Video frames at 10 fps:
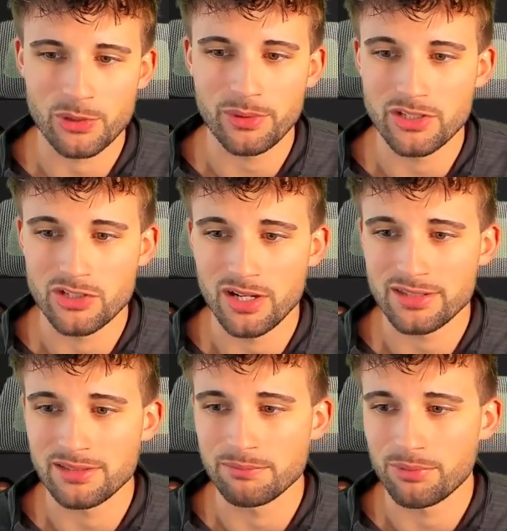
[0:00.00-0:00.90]
Quentin
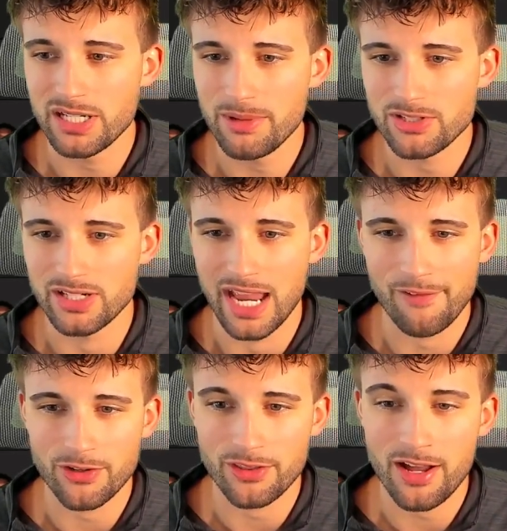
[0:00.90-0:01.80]
Johnson, pretty much an
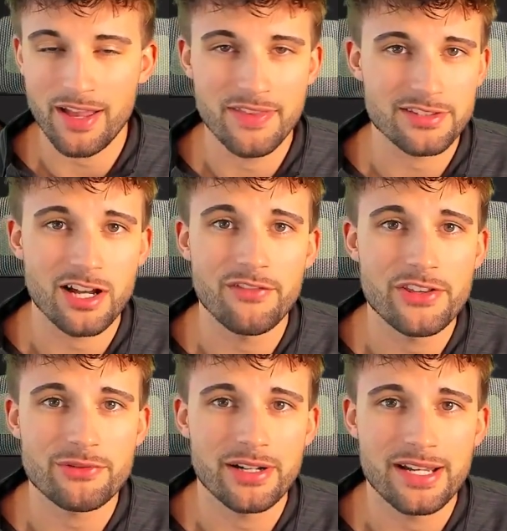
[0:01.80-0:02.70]
afterthought in this
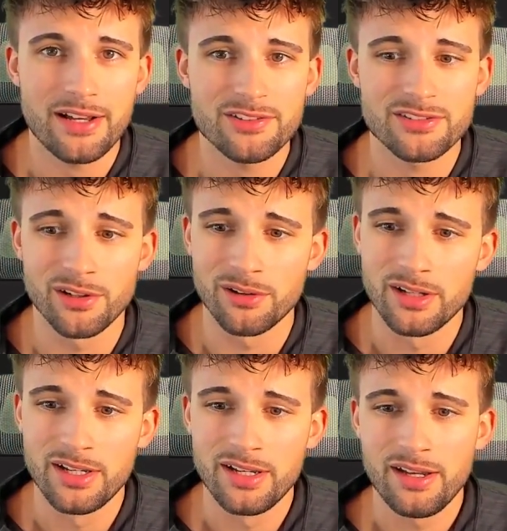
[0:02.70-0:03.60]
offense right now. So
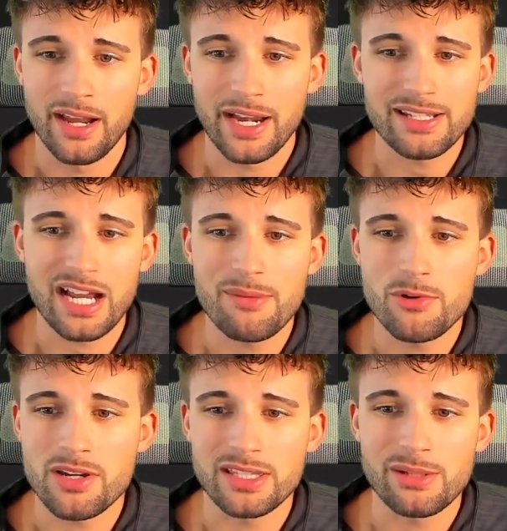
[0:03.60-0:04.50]
anytime
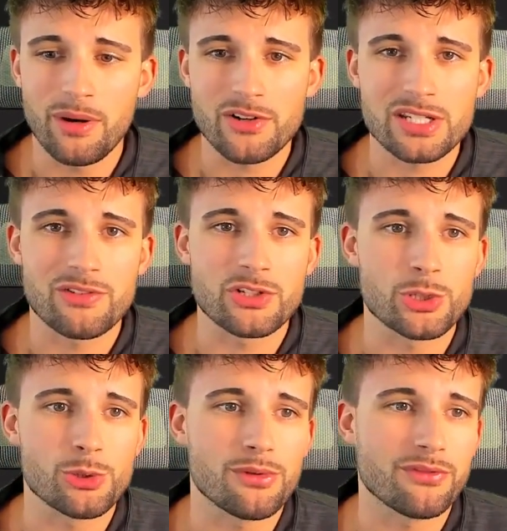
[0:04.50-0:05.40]
you can get the wide receiver
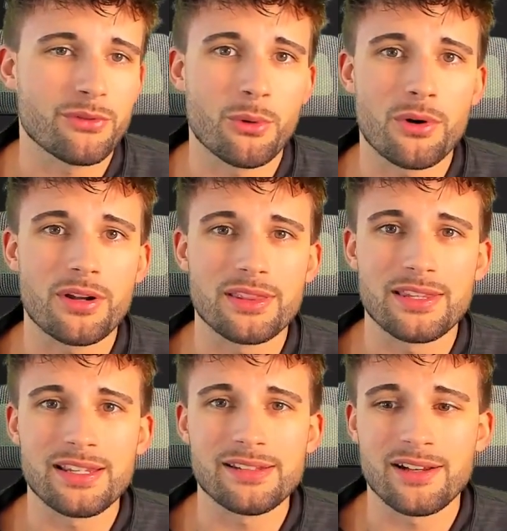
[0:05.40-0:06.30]
2 for
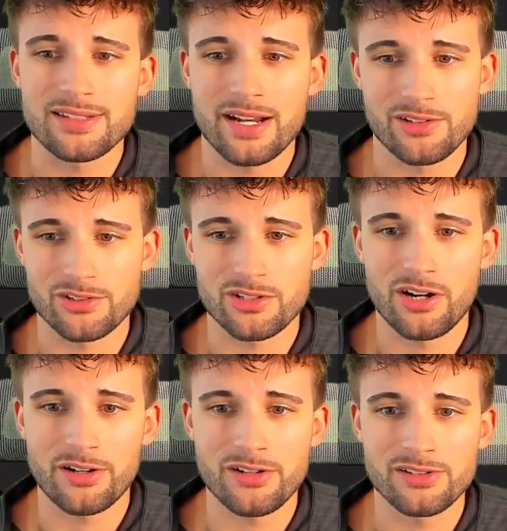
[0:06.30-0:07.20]
the Los Angeles
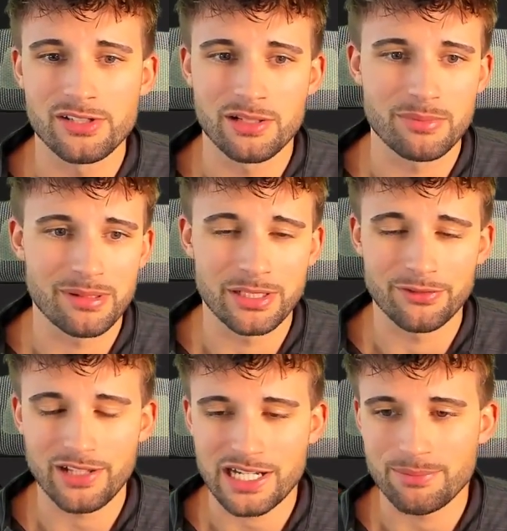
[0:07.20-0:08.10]
Chargers and you can put in your
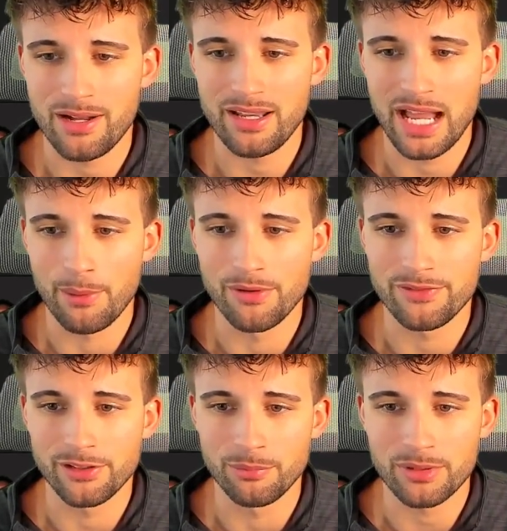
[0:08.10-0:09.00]
flex spot, I would
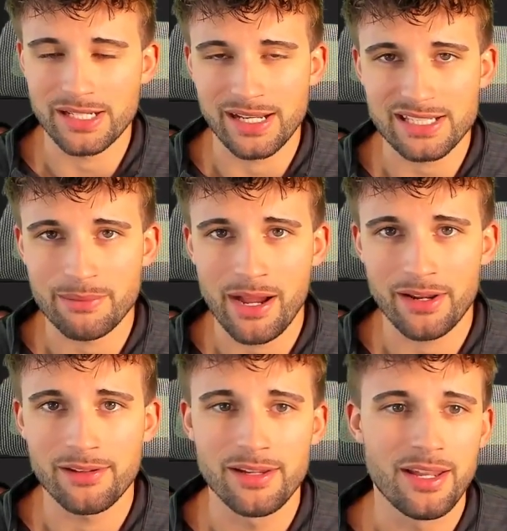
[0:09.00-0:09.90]
feel pretty decent about
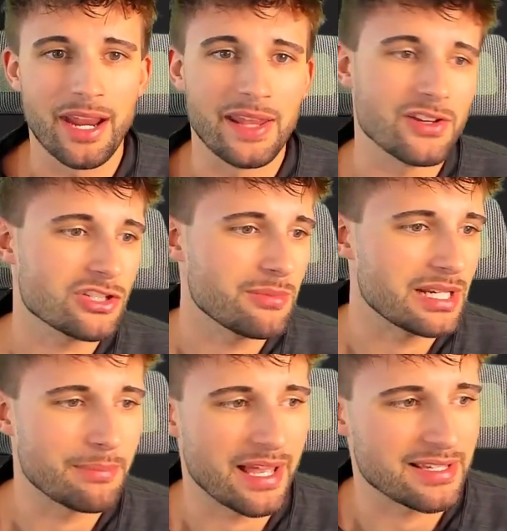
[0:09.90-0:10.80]
it. And this should be
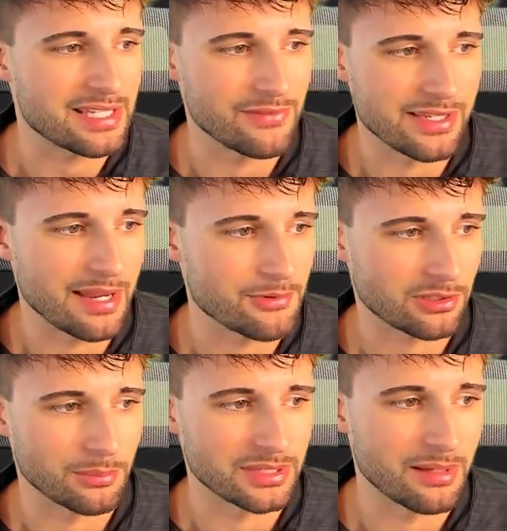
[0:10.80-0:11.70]
in a pass-heavy game
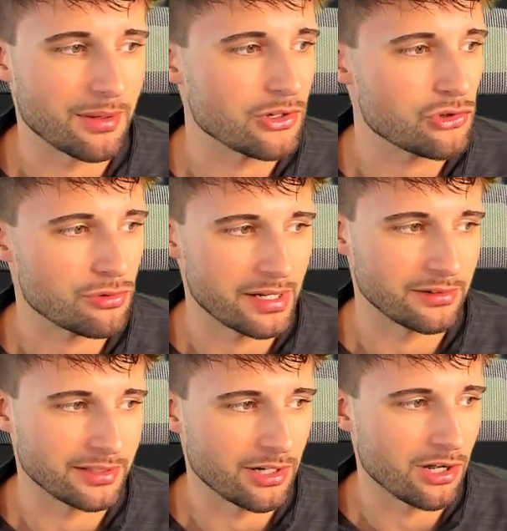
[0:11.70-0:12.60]
script with them
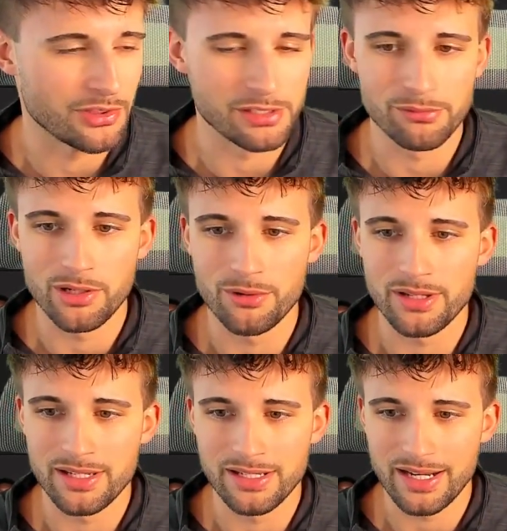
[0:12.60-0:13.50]
trailing on the
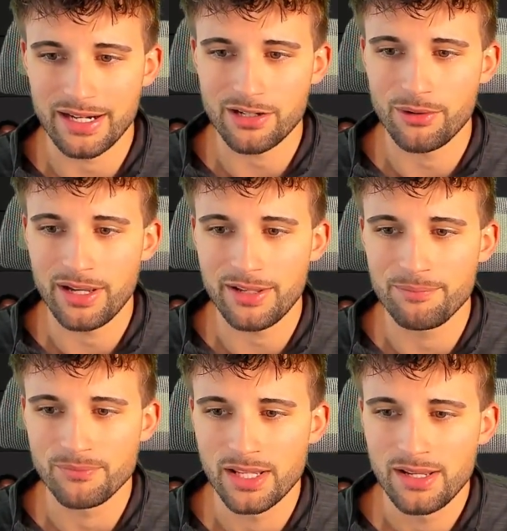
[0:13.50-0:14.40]
road in
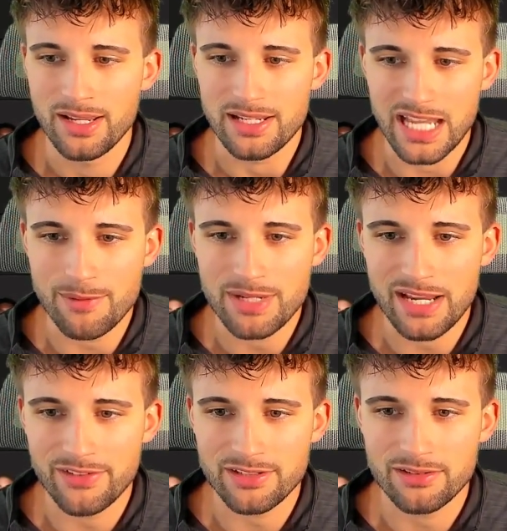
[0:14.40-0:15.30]
Arrowhead. Gabe
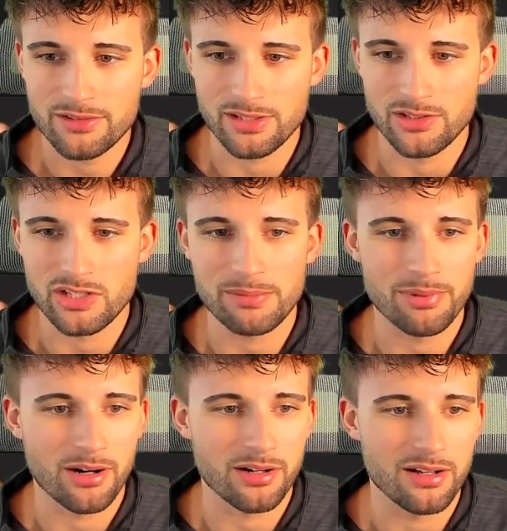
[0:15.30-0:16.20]
Davis, just a cheap
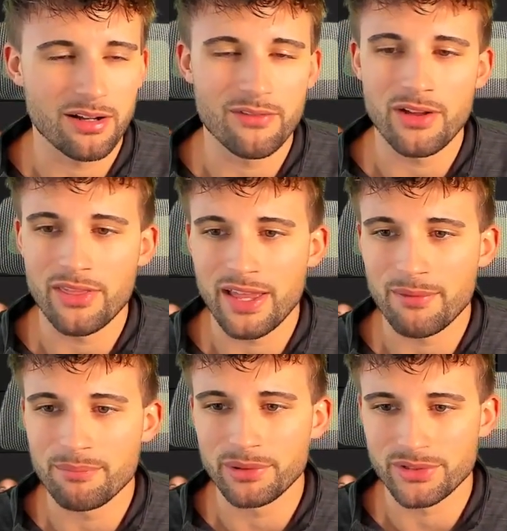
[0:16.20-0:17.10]
part of
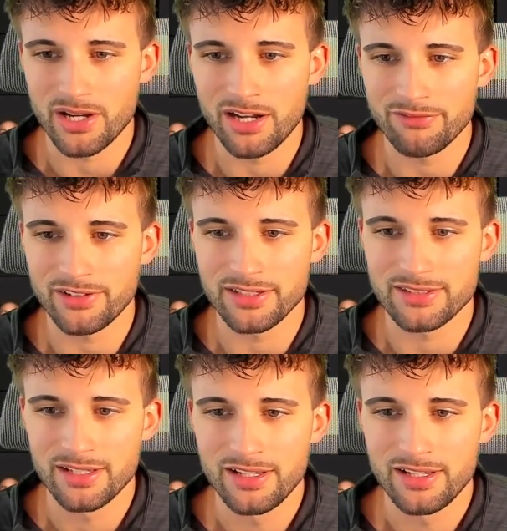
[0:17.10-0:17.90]
that Bills offense.